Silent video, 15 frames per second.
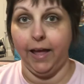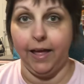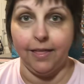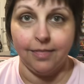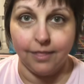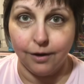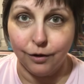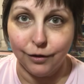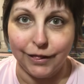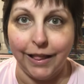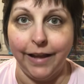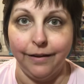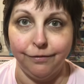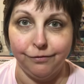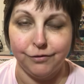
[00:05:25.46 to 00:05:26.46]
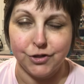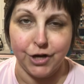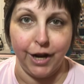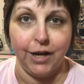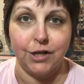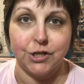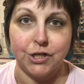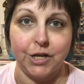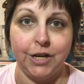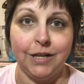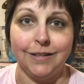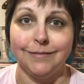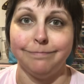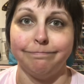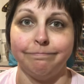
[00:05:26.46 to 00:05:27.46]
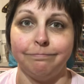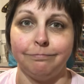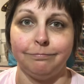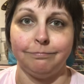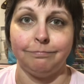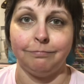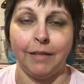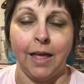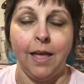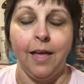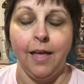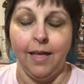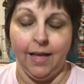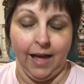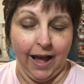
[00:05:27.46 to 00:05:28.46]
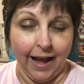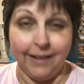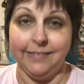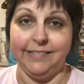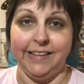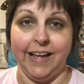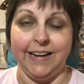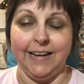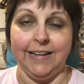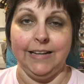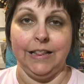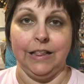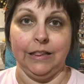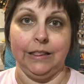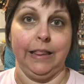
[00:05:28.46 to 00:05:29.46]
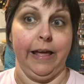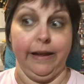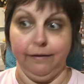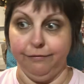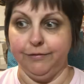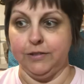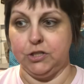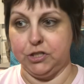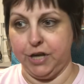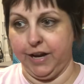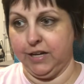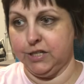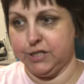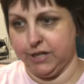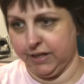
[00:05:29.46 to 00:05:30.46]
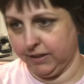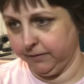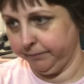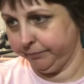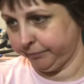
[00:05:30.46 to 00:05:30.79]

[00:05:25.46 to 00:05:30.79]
and they're life-changing I said it life-changing